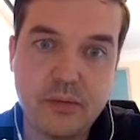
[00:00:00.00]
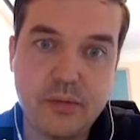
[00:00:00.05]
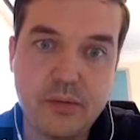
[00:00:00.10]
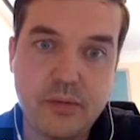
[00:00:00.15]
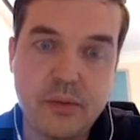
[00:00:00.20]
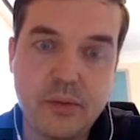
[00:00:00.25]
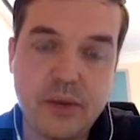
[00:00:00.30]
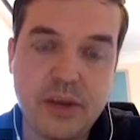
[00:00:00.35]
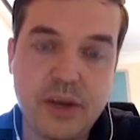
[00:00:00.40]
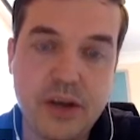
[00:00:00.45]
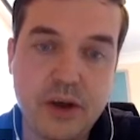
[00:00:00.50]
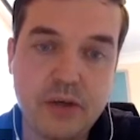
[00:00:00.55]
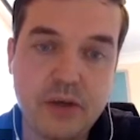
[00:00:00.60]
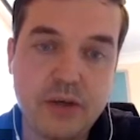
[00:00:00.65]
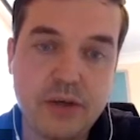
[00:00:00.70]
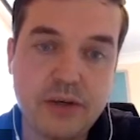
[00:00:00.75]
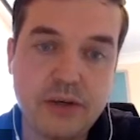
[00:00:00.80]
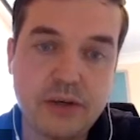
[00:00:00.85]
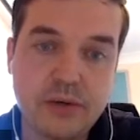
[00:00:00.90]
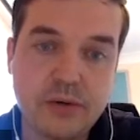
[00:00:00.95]

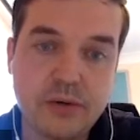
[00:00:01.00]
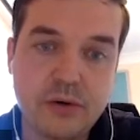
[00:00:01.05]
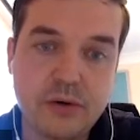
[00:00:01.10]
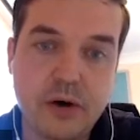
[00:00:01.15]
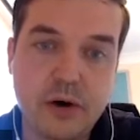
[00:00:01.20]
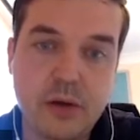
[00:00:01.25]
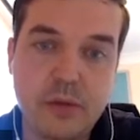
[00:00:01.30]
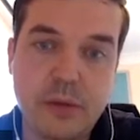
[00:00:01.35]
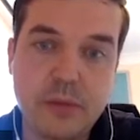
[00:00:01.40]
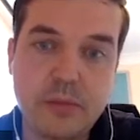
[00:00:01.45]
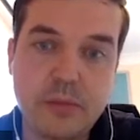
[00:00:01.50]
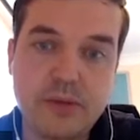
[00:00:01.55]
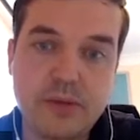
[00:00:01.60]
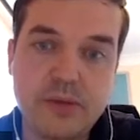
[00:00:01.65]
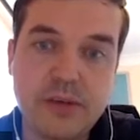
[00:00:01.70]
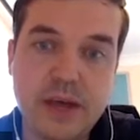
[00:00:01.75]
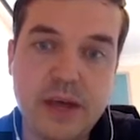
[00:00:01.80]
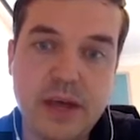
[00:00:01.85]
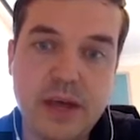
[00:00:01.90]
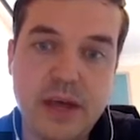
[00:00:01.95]
encouraged our
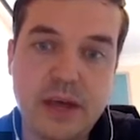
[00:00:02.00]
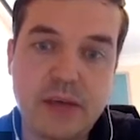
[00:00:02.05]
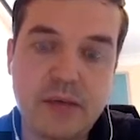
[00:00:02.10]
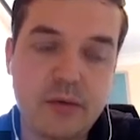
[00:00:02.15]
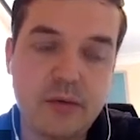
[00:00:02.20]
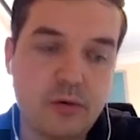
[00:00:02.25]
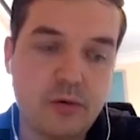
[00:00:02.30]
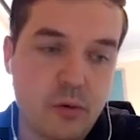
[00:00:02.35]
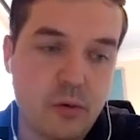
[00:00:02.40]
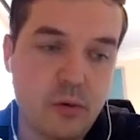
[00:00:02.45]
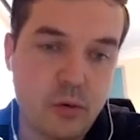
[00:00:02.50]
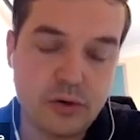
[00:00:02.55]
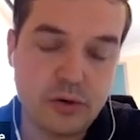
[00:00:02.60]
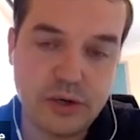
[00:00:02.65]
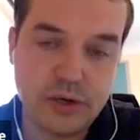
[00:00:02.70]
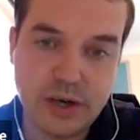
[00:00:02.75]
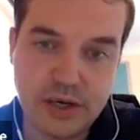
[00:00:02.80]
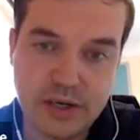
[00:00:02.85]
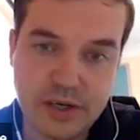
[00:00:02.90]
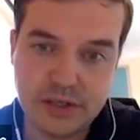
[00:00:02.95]
members, if you're a
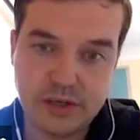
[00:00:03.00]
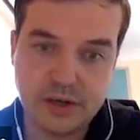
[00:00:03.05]
coordinator